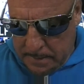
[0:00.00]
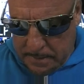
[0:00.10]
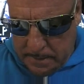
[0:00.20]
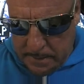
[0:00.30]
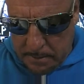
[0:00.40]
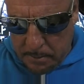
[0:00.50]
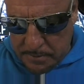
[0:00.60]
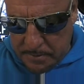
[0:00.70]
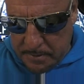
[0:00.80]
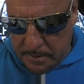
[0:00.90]
He
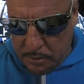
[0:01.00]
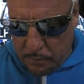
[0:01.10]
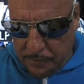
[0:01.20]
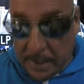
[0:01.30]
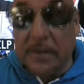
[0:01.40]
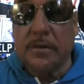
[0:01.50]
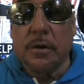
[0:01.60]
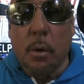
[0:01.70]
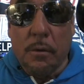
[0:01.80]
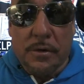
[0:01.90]
wants you to know if I
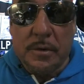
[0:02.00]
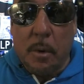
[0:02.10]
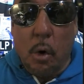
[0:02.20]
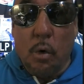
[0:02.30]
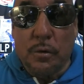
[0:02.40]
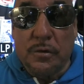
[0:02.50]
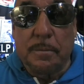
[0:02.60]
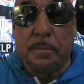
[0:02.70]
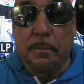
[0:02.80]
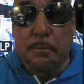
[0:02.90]
could go over some old
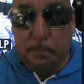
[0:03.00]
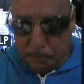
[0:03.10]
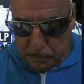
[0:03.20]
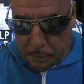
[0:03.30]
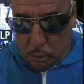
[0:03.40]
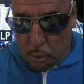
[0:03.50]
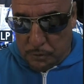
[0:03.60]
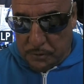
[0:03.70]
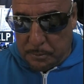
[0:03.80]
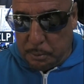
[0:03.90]

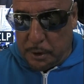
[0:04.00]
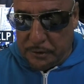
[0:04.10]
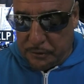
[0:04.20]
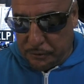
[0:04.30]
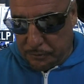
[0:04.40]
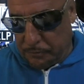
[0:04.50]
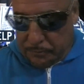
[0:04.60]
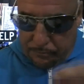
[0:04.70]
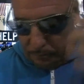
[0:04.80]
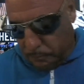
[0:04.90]
school split
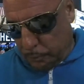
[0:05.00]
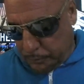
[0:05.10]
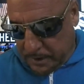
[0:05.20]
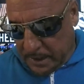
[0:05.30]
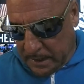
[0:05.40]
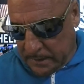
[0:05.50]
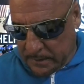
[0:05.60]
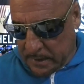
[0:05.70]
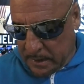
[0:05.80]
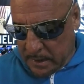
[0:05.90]

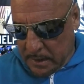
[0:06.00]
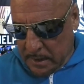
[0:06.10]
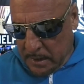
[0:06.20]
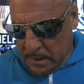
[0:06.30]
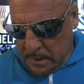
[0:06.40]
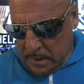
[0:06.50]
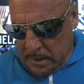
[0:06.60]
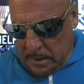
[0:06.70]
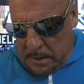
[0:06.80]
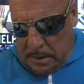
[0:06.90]
routines
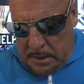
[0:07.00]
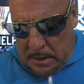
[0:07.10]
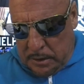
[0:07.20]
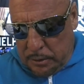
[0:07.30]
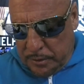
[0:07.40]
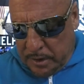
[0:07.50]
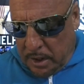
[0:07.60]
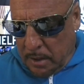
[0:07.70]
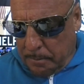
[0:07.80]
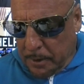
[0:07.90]
using
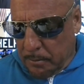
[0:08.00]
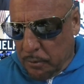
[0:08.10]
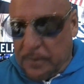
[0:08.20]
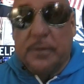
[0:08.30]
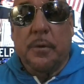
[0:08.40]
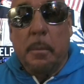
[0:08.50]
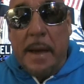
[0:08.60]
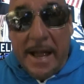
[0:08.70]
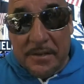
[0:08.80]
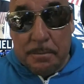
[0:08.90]
compound movements for
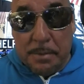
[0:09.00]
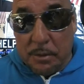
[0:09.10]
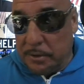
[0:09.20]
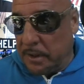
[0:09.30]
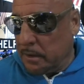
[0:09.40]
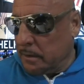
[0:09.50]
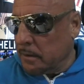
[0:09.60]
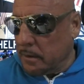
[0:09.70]
mass building.